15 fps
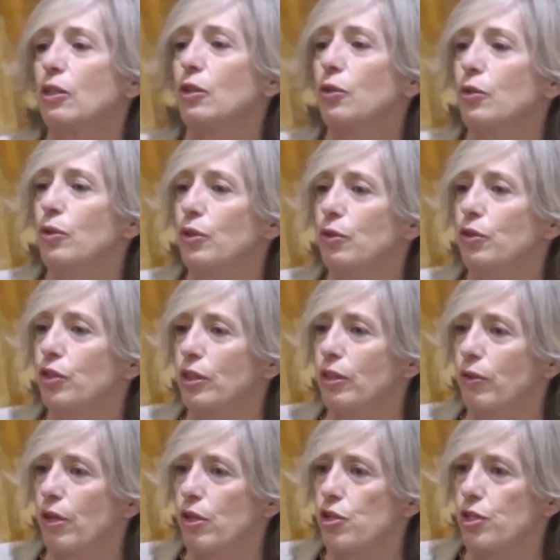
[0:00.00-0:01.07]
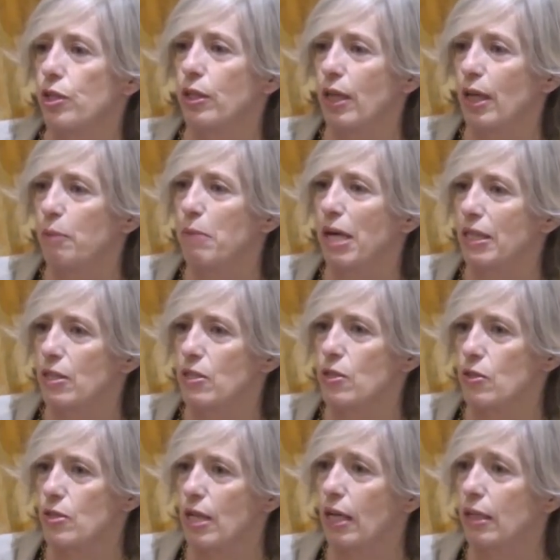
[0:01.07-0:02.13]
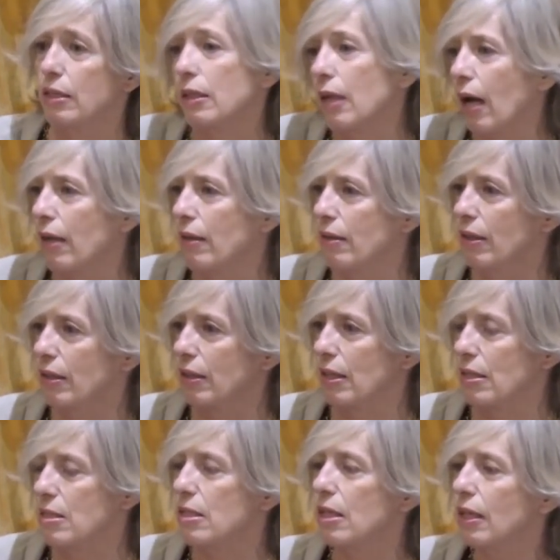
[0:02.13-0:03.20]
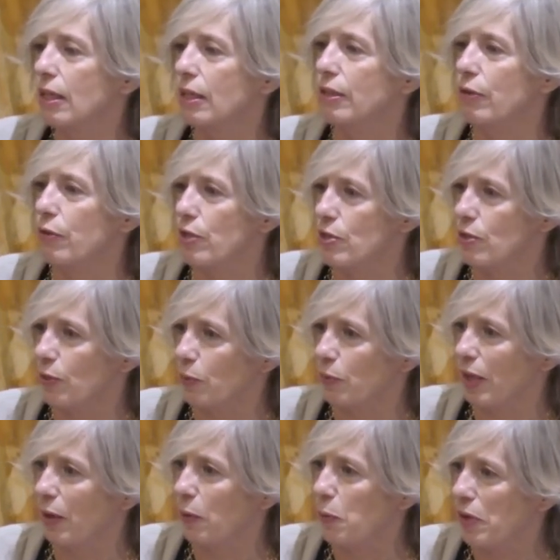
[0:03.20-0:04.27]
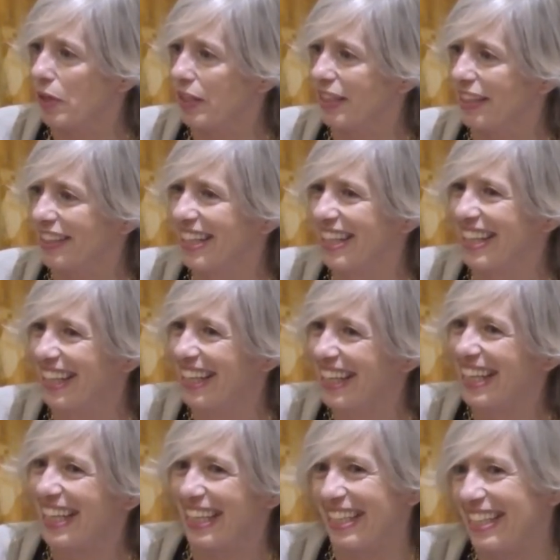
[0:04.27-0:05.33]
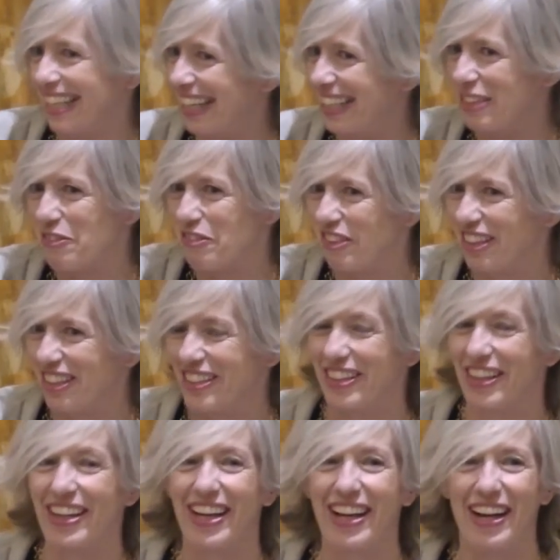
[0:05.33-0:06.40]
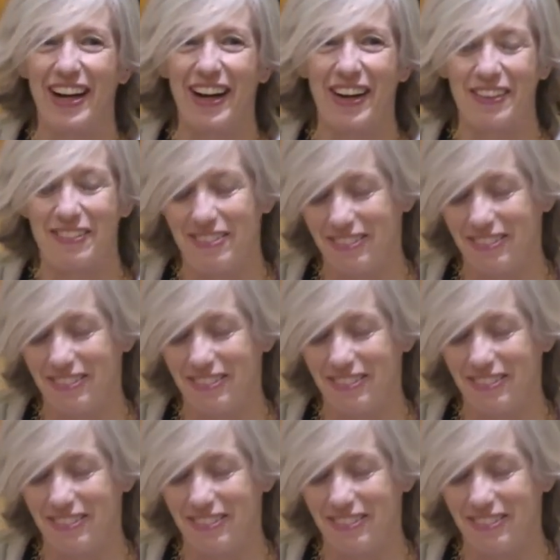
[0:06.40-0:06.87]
to new generation a better society. I think that's the reason we are working in any field of